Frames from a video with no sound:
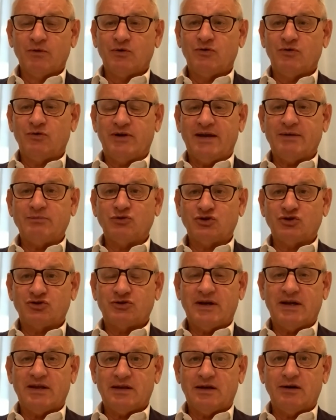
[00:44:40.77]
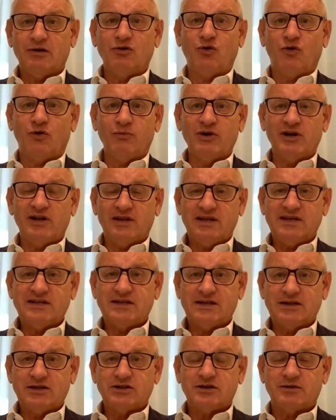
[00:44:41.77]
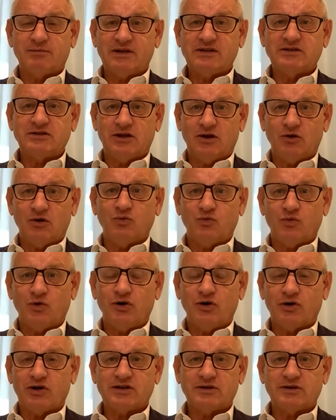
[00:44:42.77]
to demonstrate that normally these instruments don't work.